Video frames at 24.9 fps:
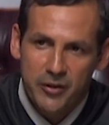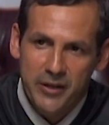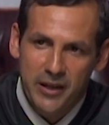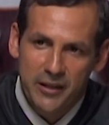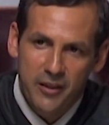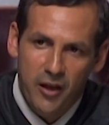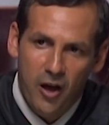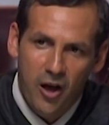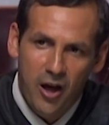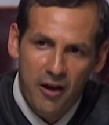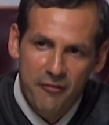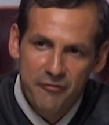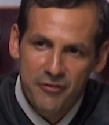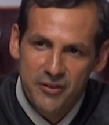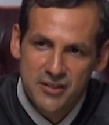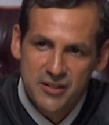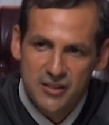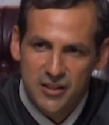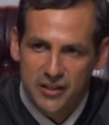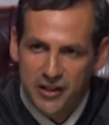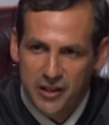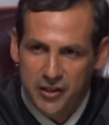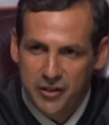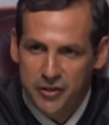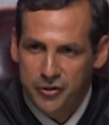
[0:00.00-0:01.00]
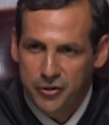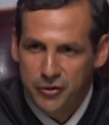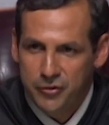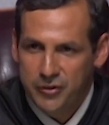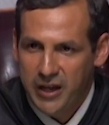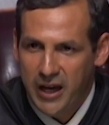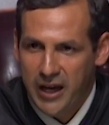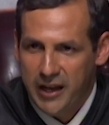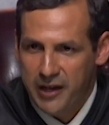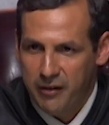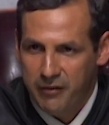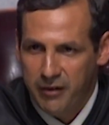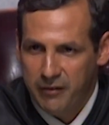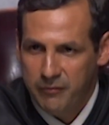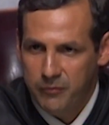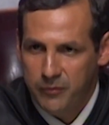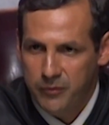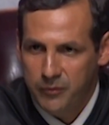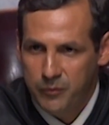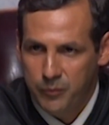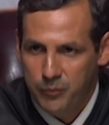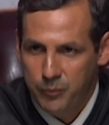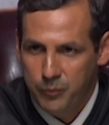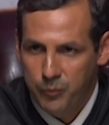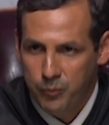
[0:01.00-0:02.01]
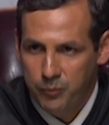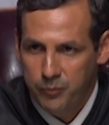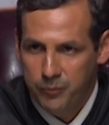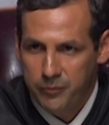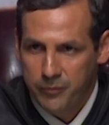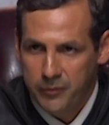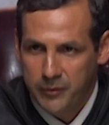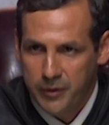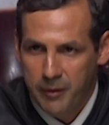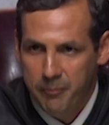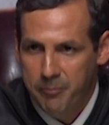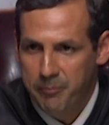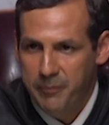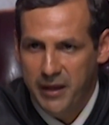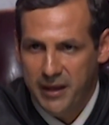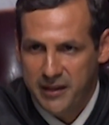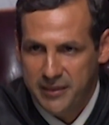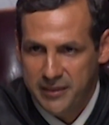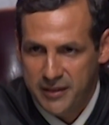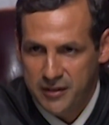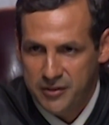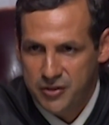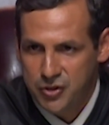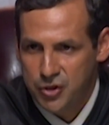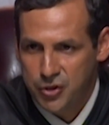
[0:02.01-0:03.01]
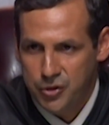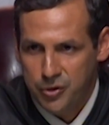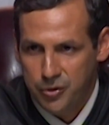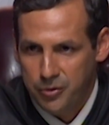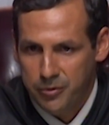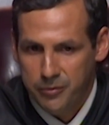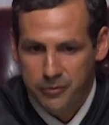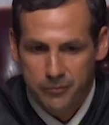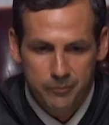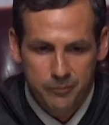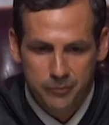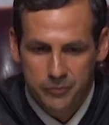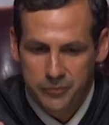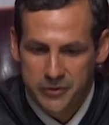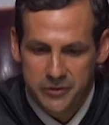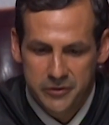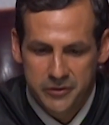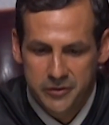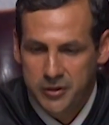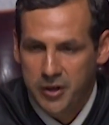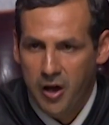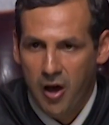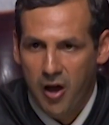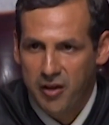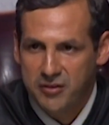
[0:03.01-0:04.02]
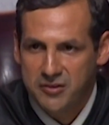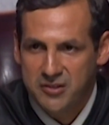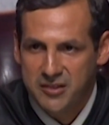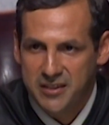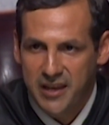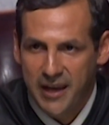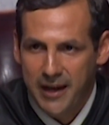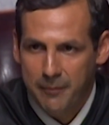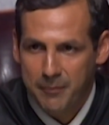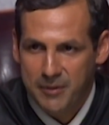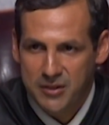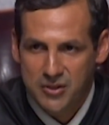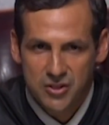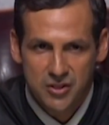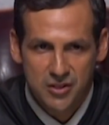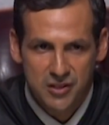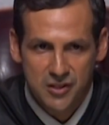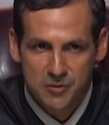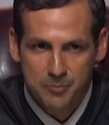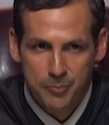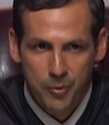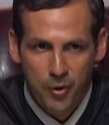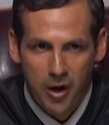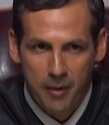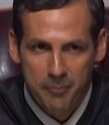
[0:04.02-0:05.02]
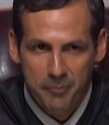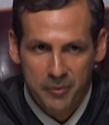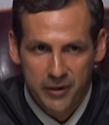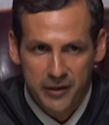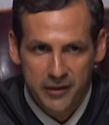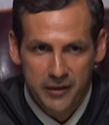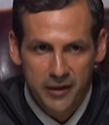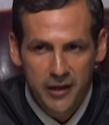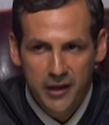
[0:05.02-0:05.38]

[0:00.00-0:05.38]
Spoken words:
Okay, obviously, you got to admit that you're caused damage to this property.